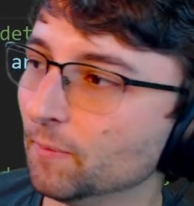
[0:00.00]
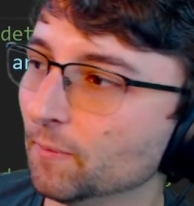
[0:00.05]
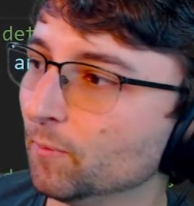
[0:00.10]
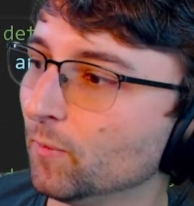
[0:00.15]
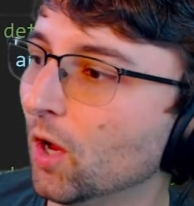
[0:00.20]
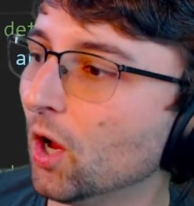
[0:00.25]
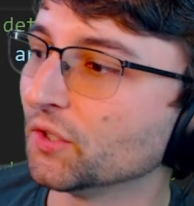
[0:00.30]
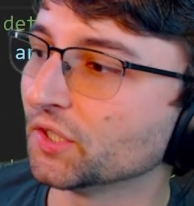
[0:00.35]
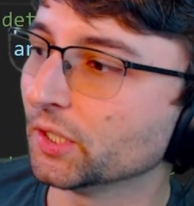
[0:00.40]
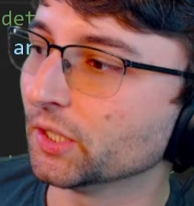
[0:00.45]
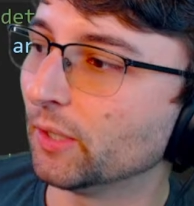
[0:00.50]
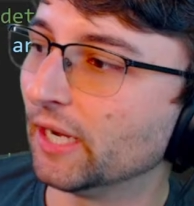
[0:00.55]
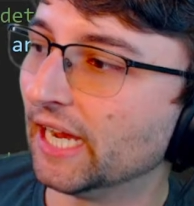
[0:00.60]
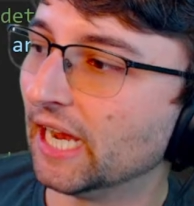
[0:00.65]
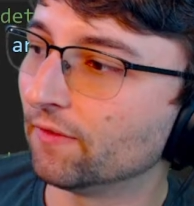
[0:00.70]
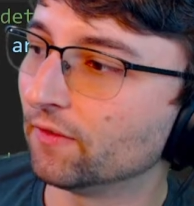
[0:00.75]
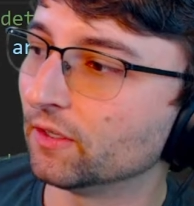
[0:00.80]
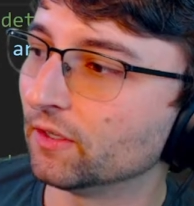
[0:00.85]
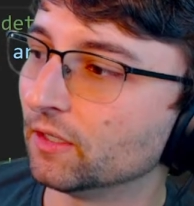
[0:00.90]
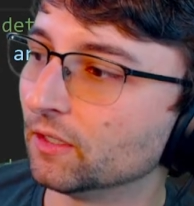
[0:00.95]
Also, I
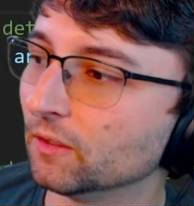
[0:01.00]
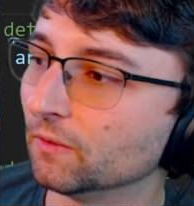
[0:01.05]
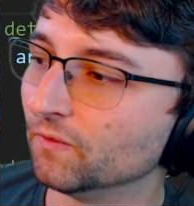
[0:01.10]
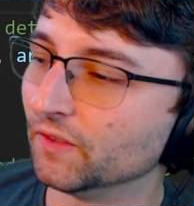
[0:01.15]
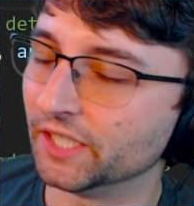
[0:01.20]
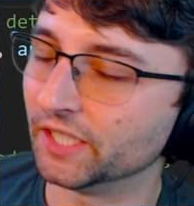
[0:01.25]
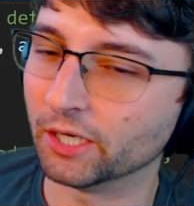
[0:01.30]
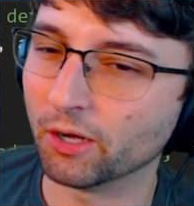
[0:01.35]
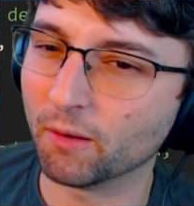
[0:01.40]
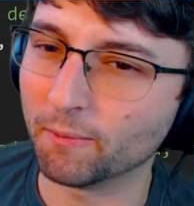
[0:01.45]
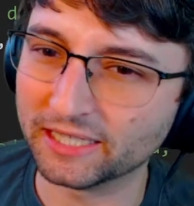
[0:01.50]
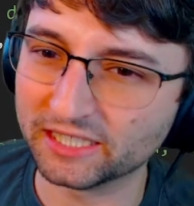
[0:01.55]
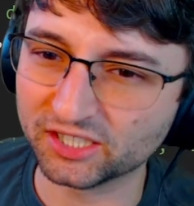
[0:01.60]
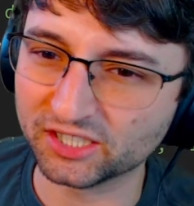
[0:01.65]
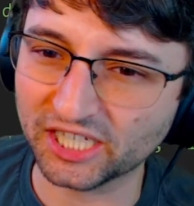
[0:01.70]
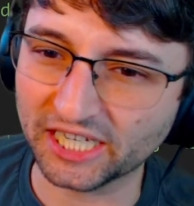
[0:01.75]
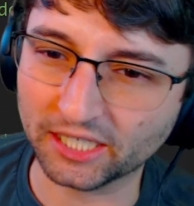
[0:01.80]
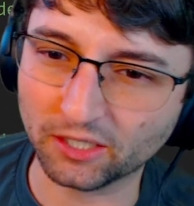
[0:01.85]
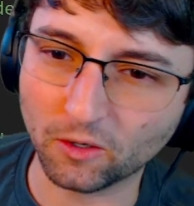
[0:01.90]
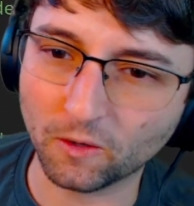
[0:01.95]
have a video on my
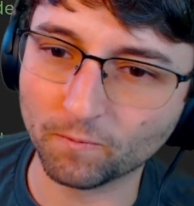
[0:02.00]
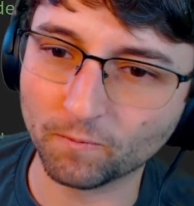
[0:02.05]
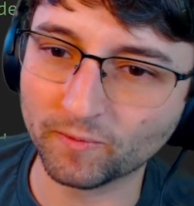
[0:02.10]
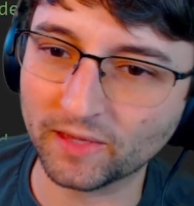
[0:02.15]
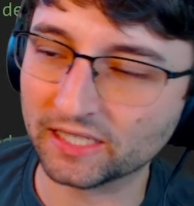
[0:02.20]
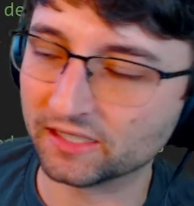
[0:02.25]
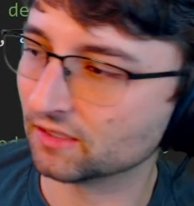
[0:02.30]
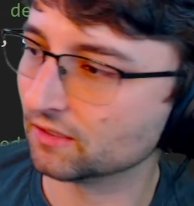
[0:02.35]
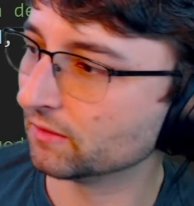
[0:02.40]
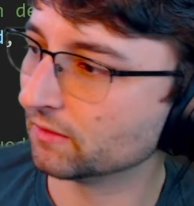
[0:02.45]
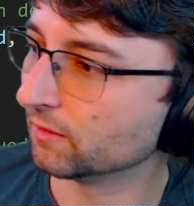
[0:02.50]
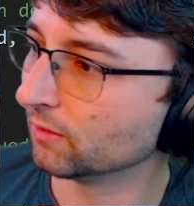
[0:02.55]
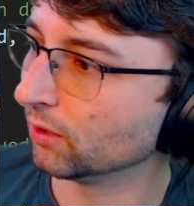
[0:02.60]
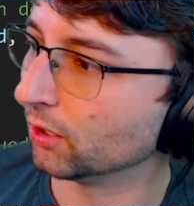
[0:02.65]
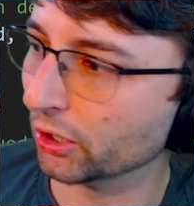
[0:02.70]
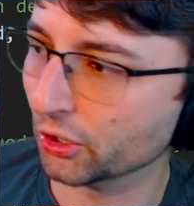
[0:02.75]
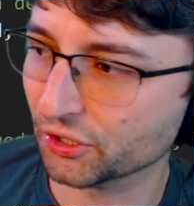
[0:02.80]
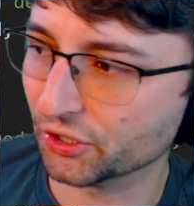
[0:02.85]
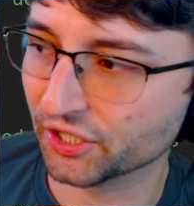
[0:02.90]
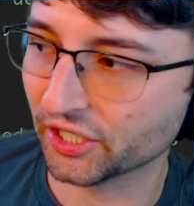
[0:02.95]
channel that's
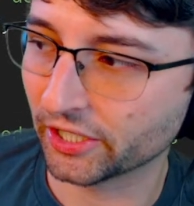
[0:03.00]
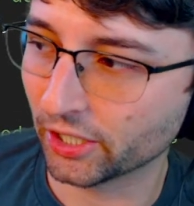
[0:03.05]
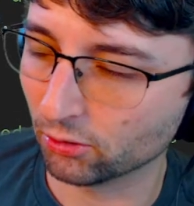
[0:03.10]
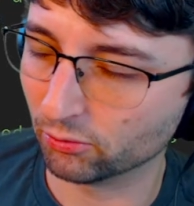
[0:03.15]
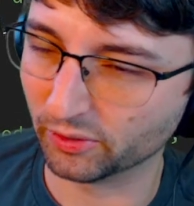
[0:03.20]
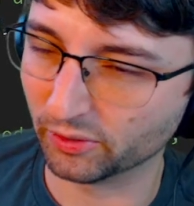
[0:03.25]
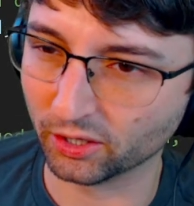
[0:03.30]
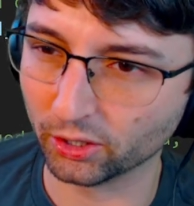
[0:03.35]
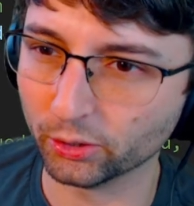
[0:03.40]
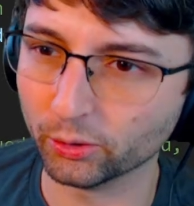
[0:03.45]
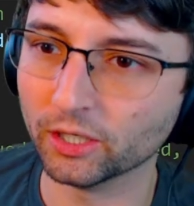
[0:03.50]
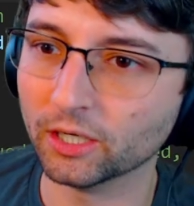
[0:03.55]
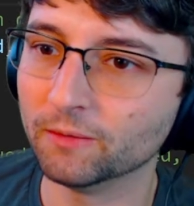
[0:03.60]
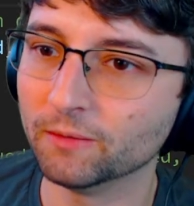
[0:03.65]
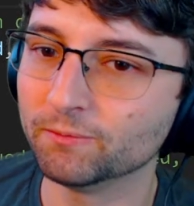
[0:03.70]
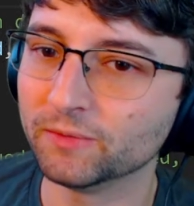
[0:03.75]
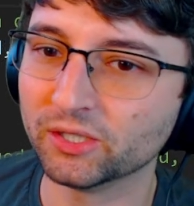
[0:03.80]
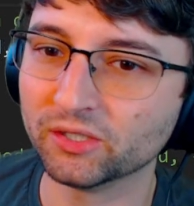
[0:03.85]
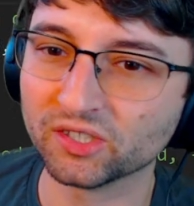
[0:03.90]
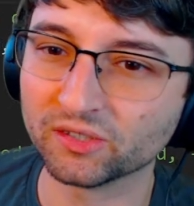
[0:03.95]
Learn to Code with Lua.
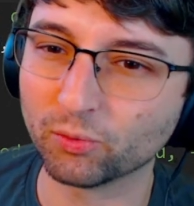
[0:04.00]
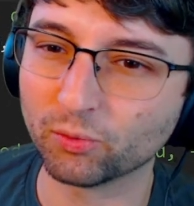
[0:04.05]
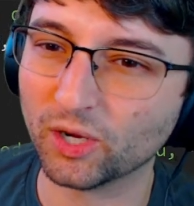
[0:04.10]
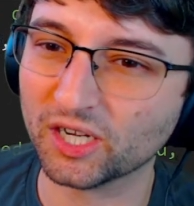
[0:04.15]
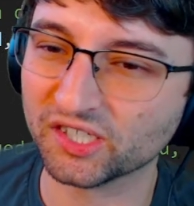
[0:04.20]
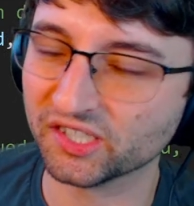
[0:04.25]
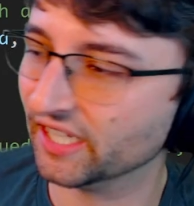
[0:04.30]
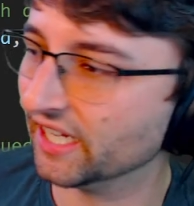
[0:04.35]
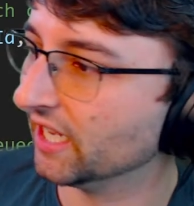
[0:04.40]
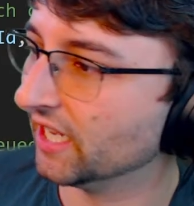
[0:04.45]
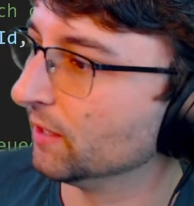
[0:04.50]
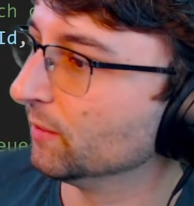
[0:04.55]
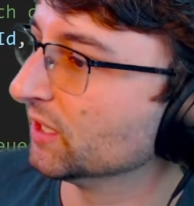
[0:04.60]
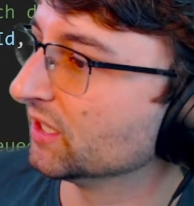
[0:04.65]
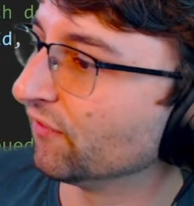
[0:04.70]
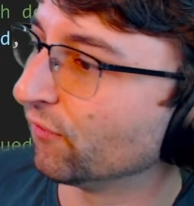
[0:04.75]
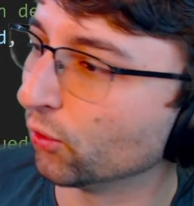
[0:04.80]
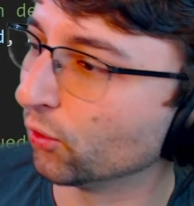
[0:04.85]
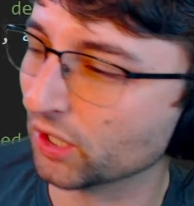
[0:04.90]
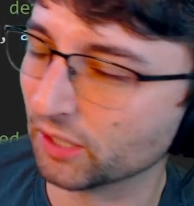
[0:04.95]
You can just watch that. It's
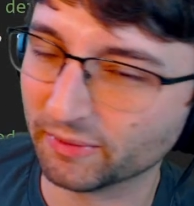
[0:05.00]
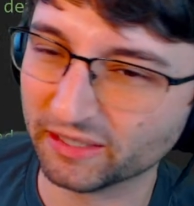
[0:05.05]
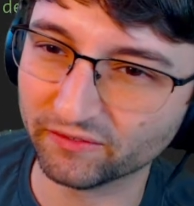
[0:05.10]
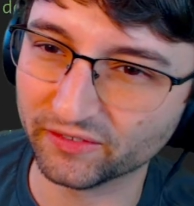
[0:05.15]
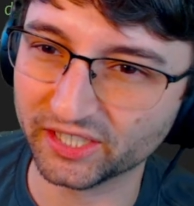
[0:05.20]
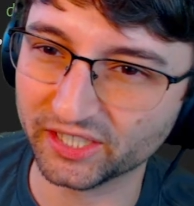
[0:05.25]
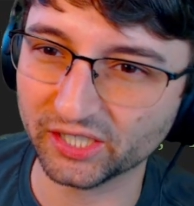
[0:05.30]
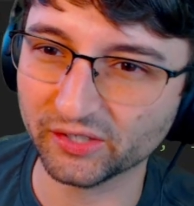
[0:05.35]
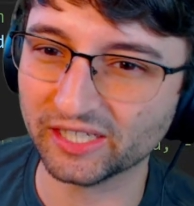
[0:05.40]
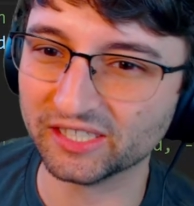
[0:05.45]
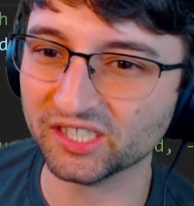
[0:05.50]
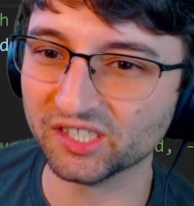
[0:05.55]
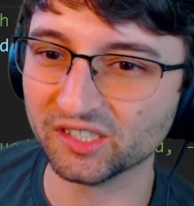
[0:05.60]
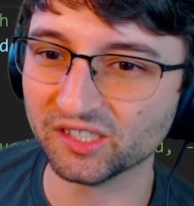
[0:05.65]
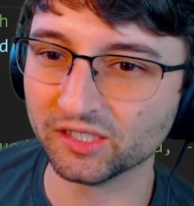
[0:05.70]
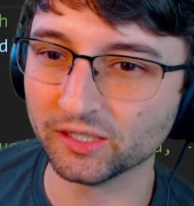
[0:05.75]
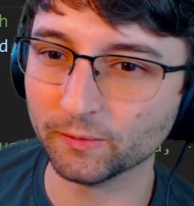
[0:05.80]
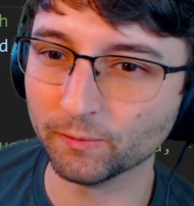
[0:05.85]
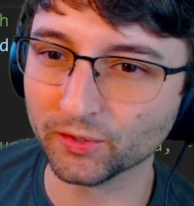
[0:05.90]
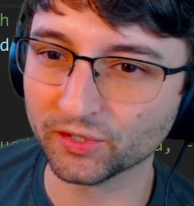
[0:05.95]
a 40-minute video that
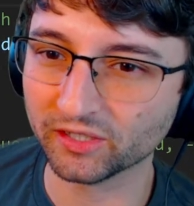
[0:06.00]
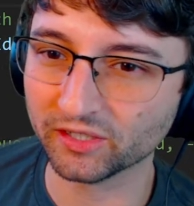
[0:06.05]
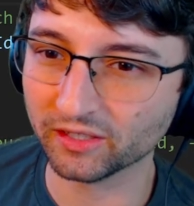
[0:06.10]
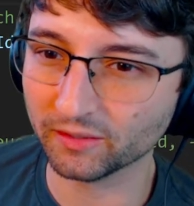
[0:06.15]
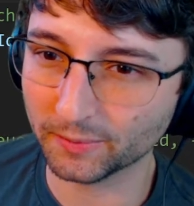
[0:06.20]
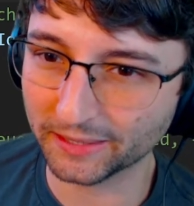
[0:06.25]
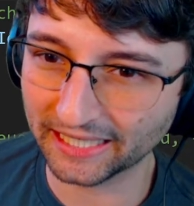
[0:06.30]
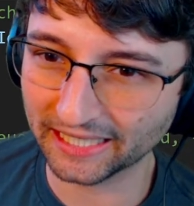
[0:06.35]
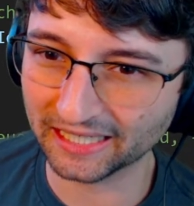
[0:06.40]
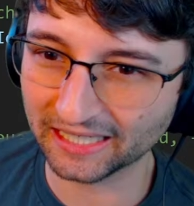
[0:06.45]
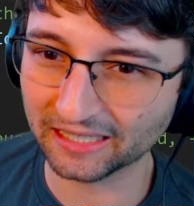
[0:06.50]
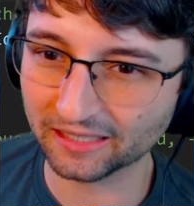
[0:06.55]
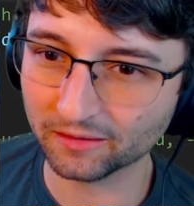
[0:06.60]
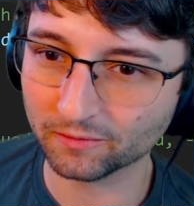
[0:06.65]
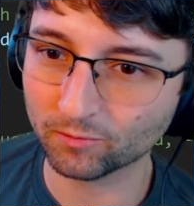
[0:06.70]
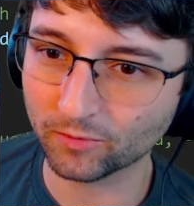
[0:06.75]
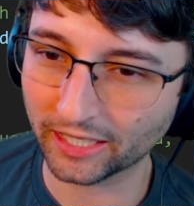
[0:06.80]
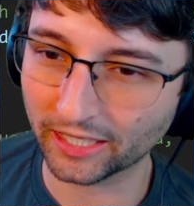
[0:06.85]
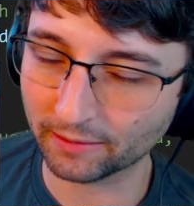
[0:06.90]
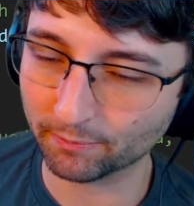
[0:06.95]
teaches you most of the beginning,
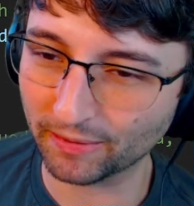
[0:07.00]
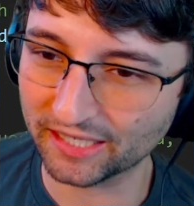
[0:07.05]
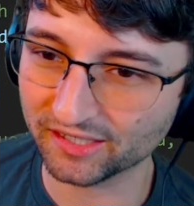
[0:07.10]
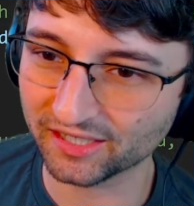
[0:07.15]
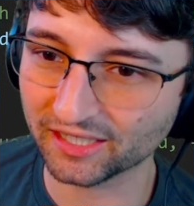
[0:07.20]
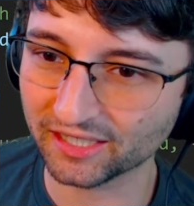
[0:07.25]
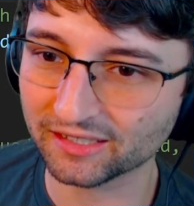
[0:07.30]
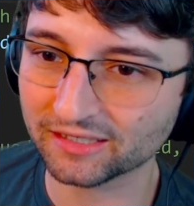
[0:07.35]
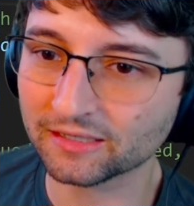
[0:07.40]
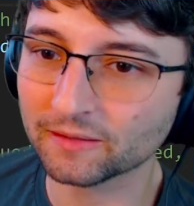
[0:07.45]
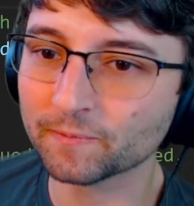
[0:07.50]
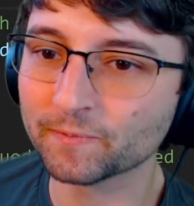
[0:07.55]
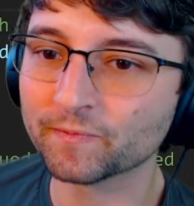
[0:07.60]
like, basics.